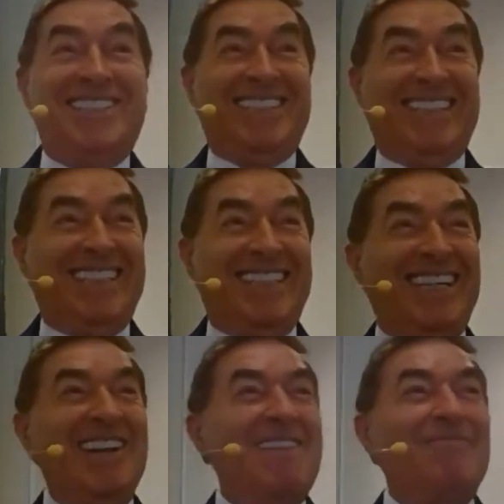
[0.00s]

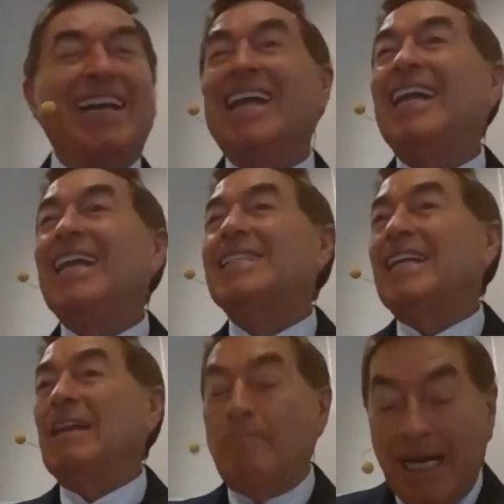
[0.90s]
but it is
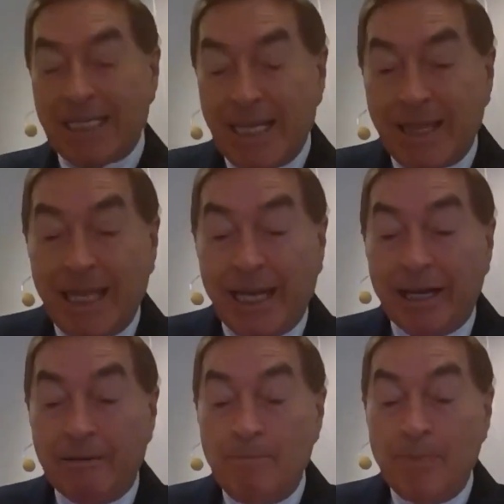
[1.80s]
an amazing
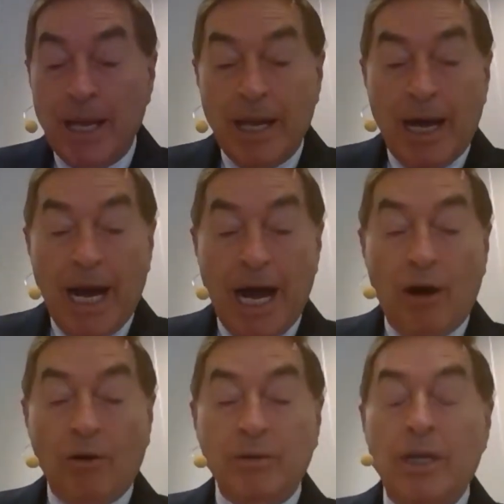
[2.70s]
thing
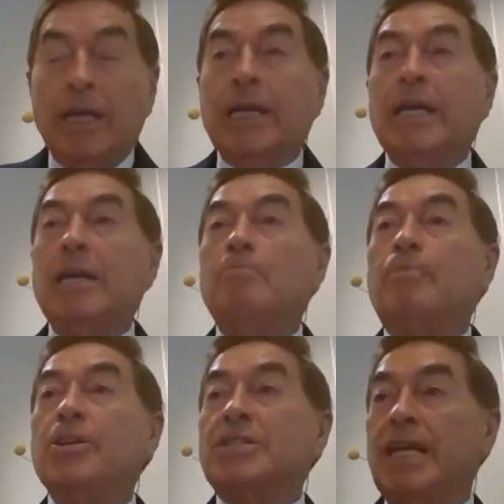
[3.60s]
how he
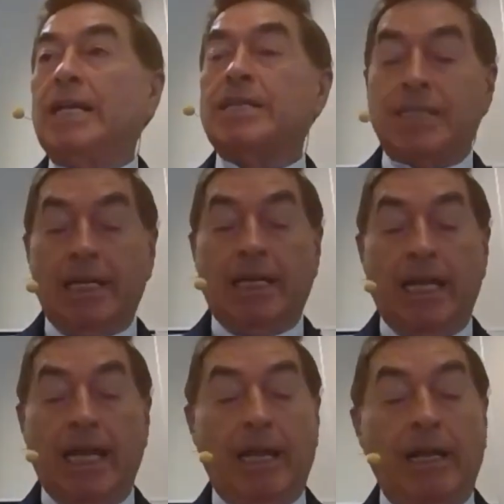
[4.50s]
presents
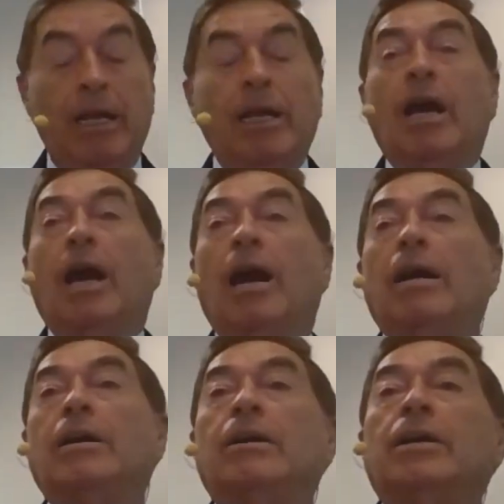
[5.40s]
the,
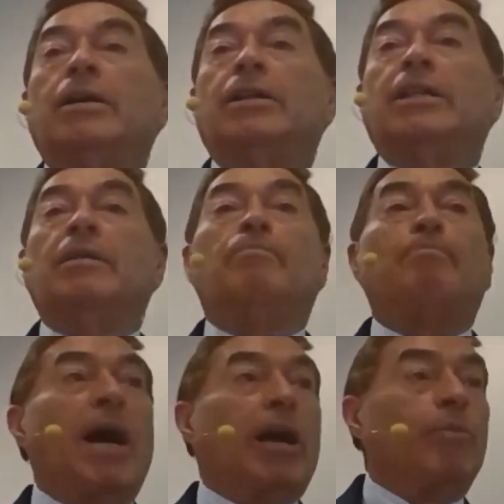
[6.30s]
uh, the
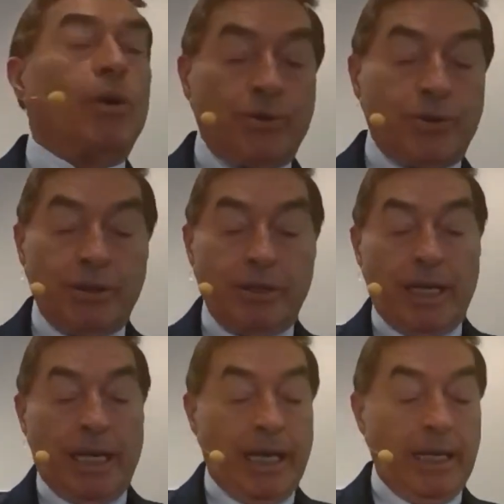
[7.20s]
parables
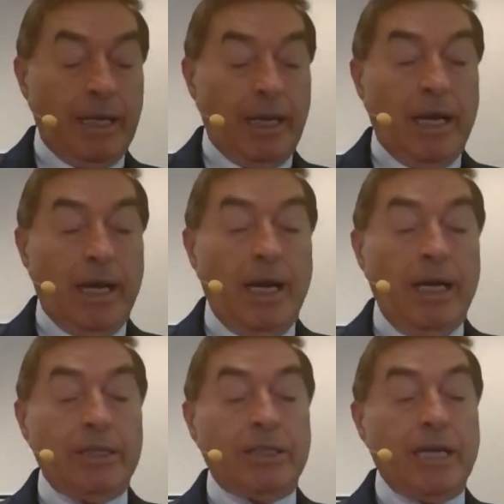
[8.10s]
in, uh,
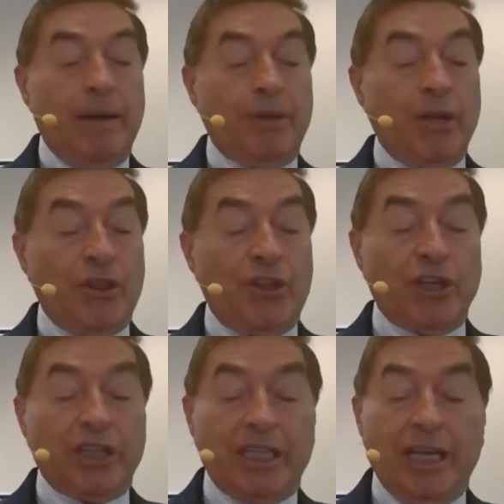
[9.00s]
in chapter
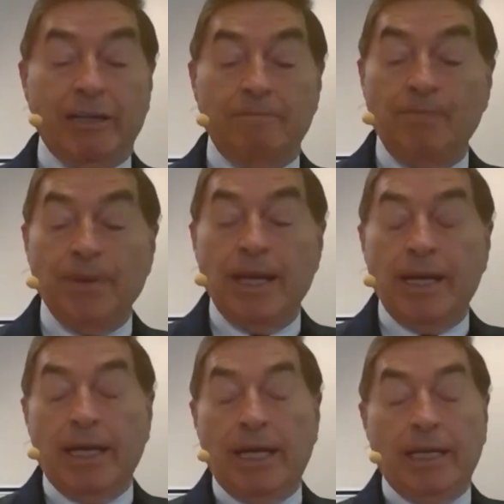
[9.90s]
13
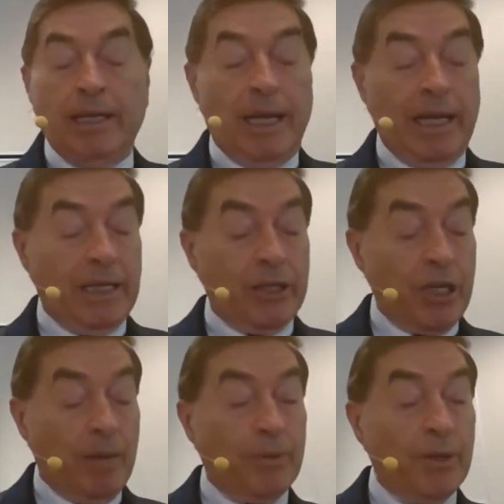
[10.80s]
and in
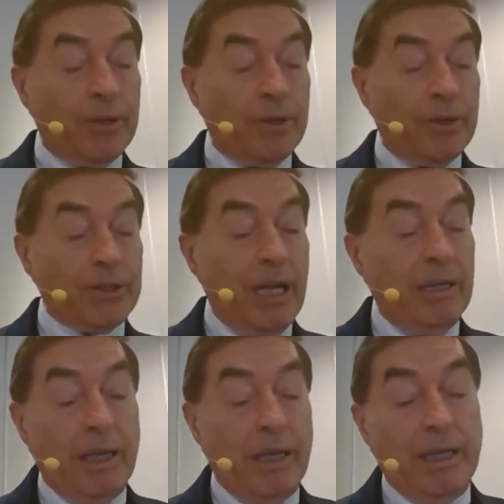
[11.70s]
chapters
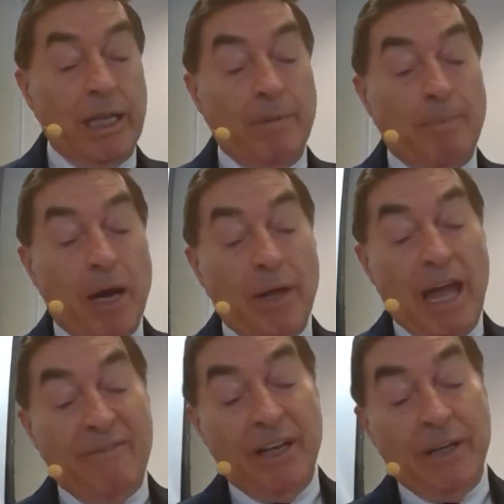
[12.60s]
and, and, and about
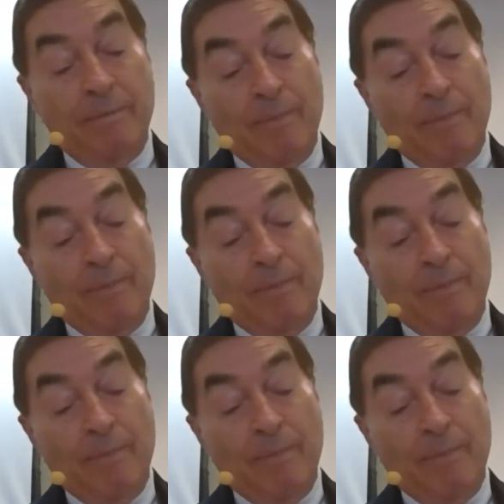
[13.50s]
heaven